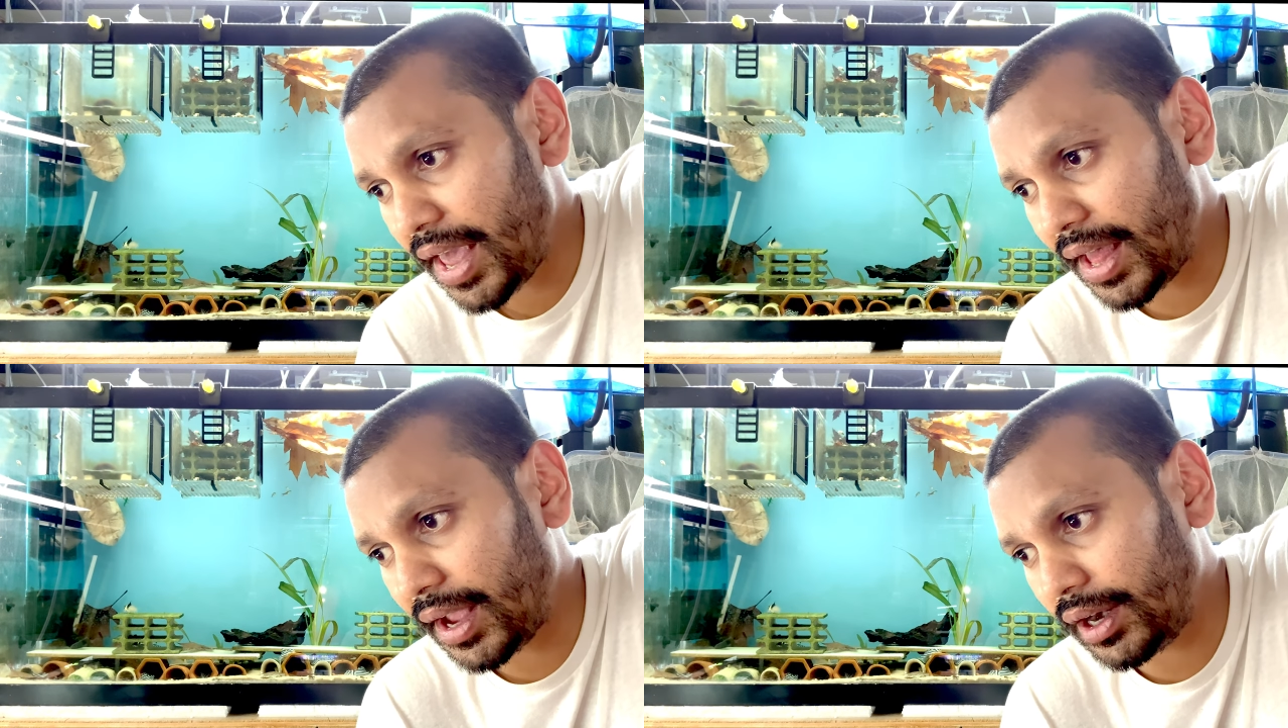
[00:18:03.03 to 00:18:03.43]

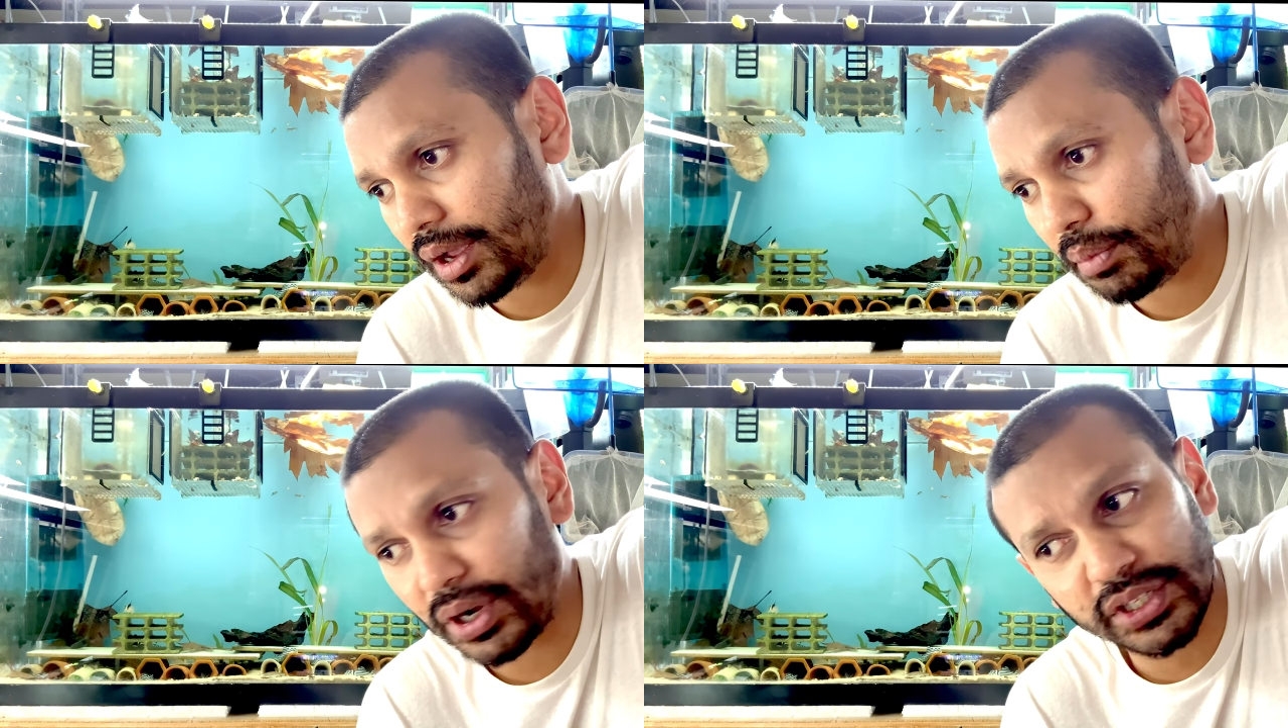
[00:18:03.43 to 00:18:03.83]
And
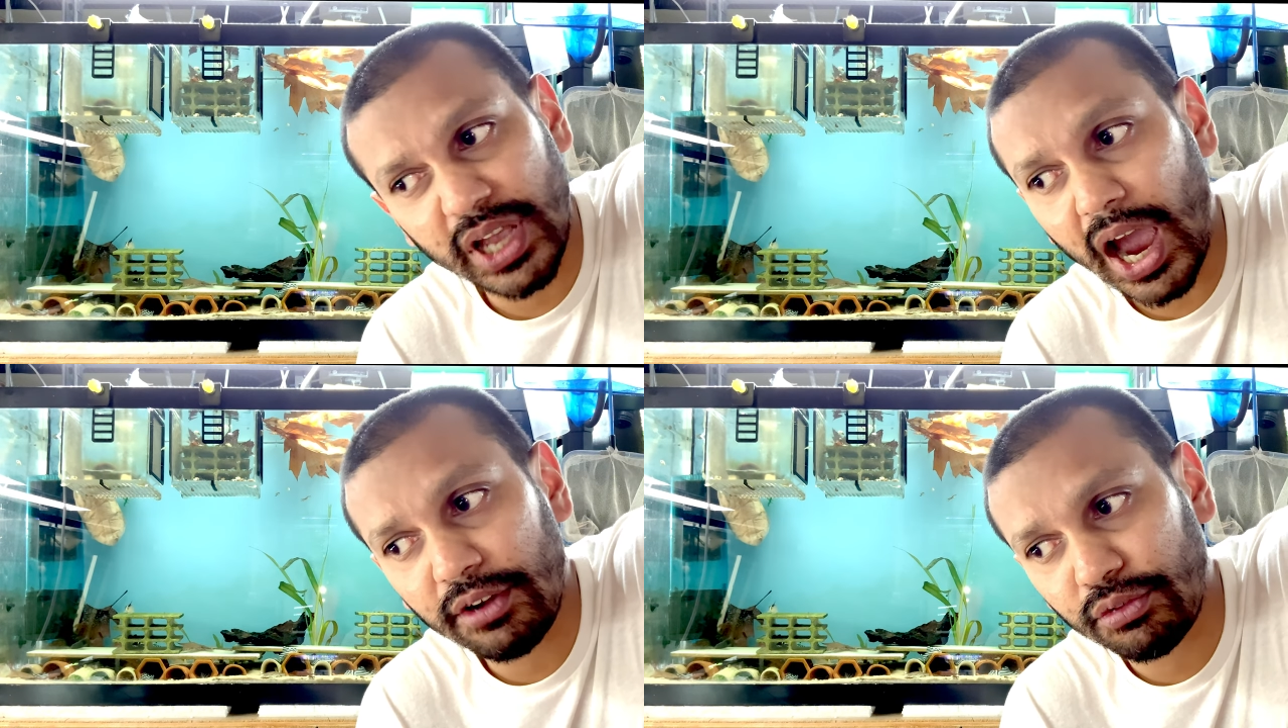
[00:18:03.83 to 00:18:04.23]
uh, but
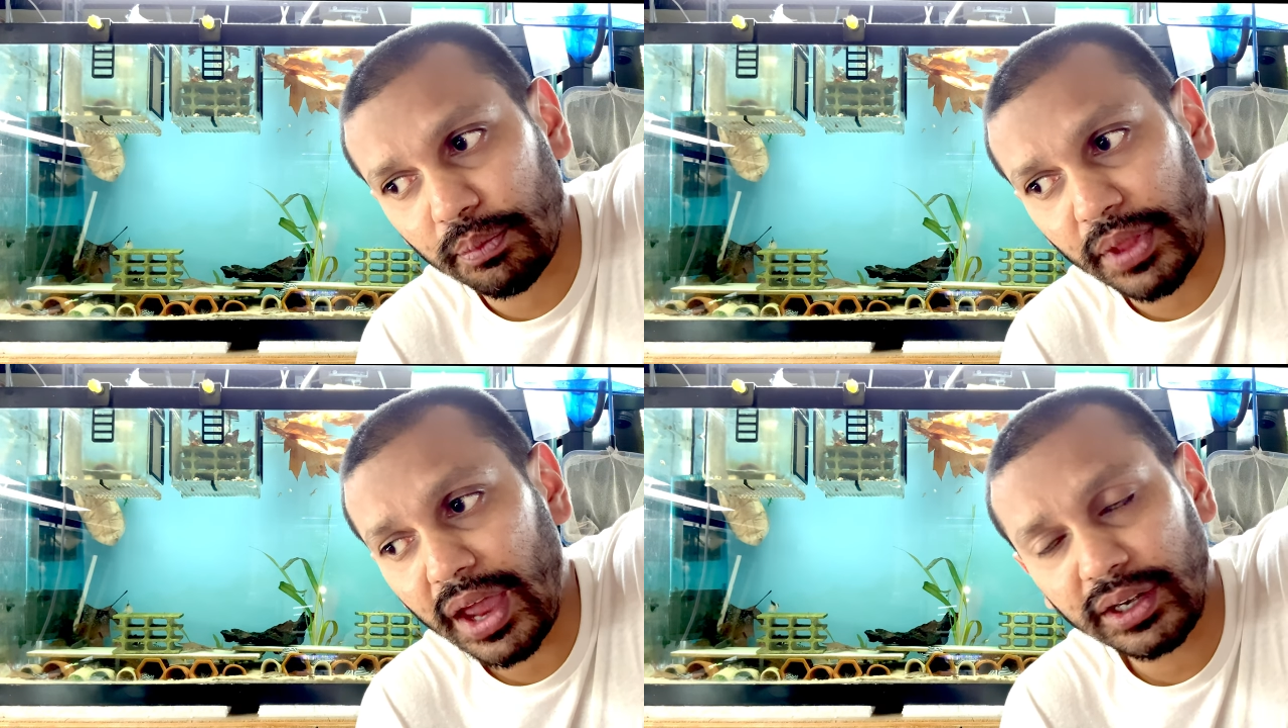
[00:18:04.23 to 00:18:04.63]
aside
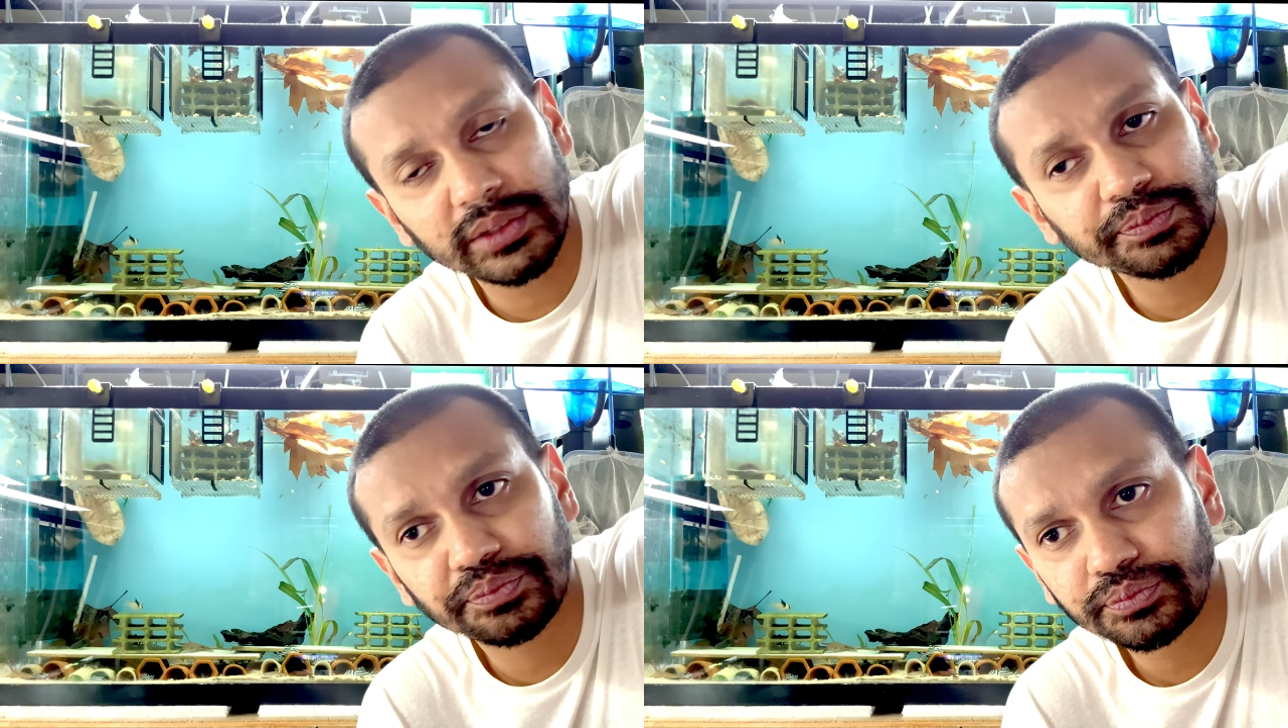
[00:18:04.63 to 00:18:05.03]
from that,
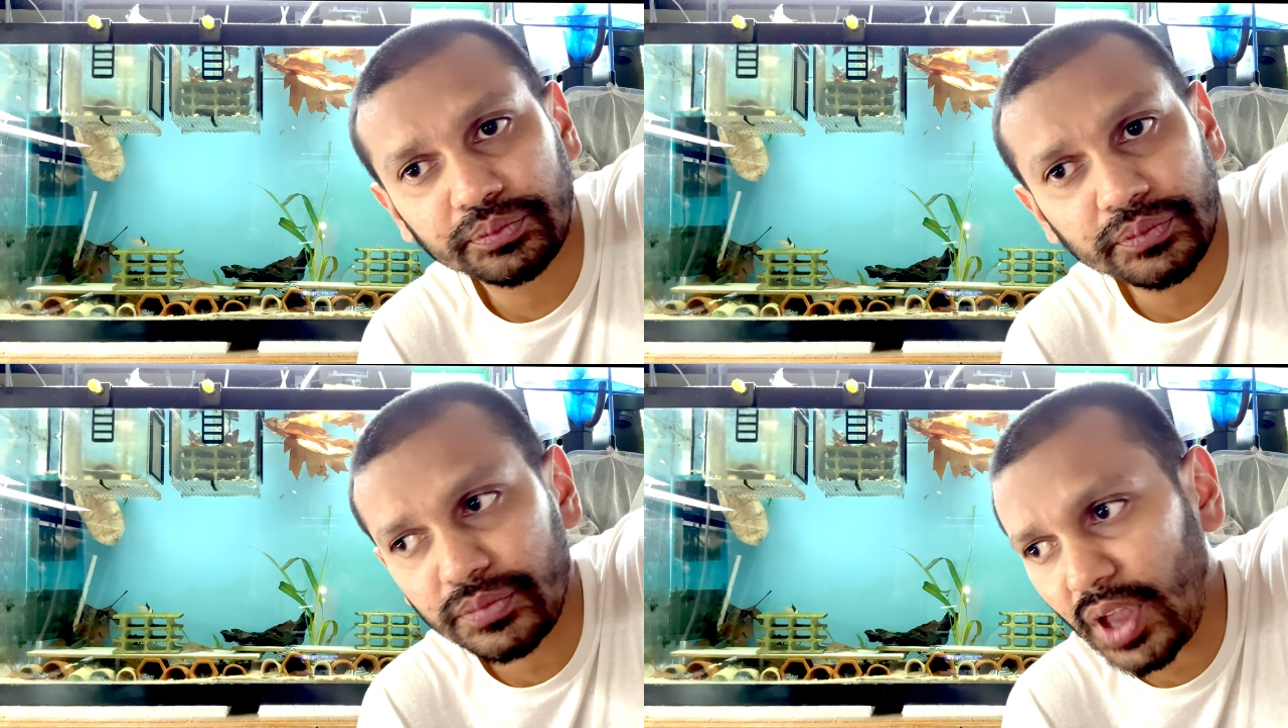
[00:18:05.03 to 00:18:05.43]

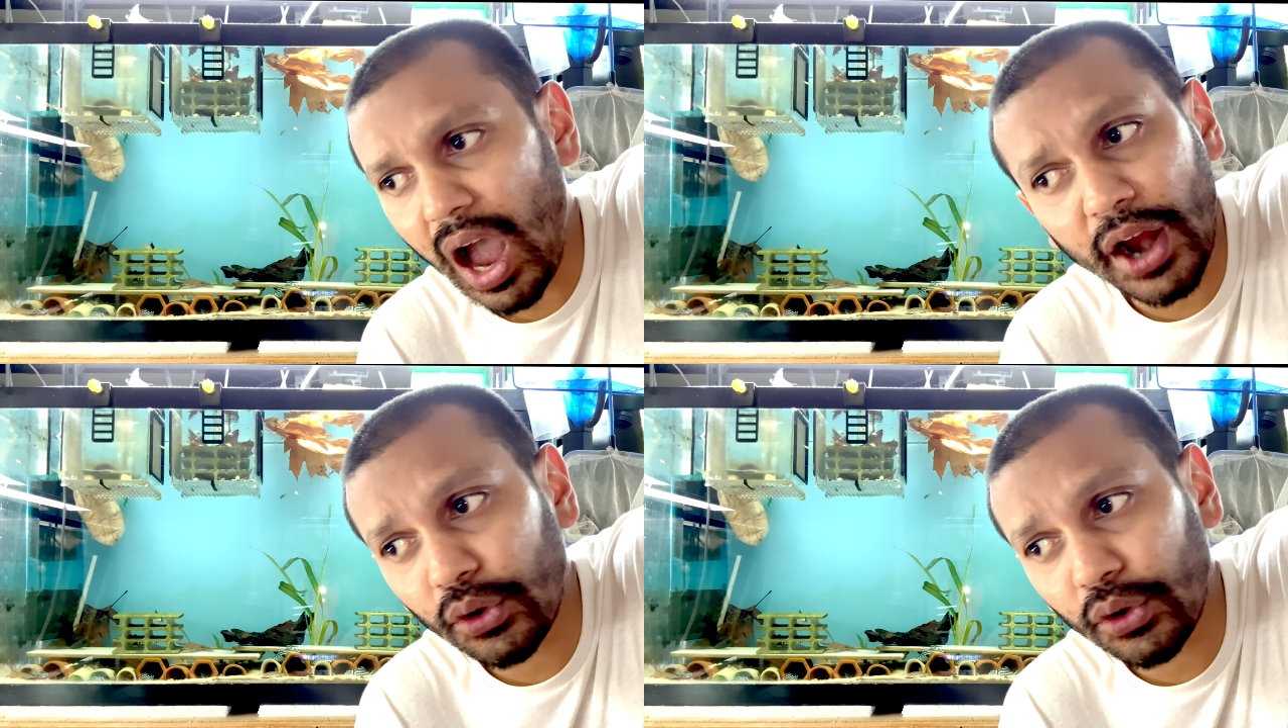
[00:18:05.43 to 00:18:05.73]
I